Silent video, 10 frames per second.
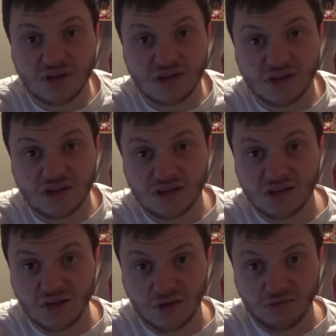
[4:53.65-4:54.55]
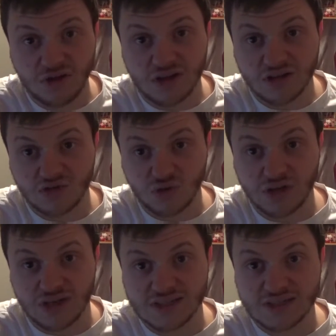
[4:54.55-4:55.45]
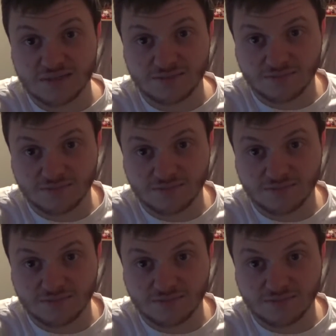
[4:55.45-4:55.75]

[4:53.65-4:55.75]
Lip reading: and, you know, really enjoying it,